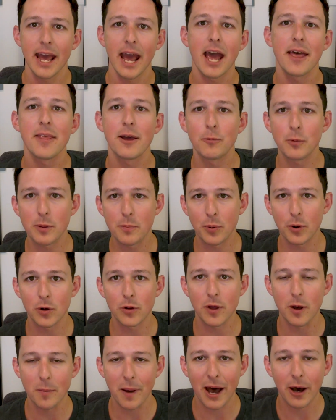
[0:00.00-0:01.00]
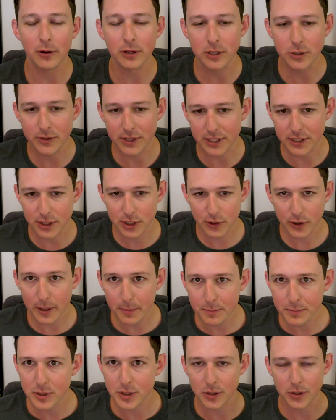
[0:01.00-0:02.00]
and then we pull them out using
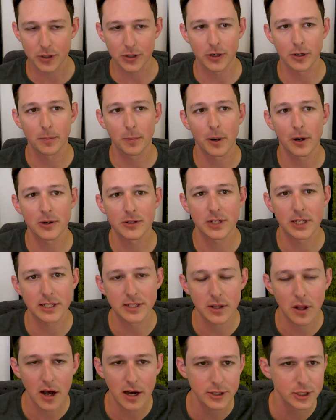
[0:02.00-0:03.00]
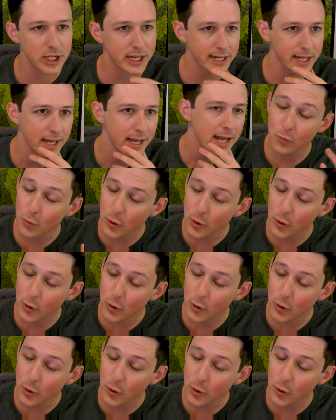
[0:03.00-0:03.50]
scripts or, or parsing logic.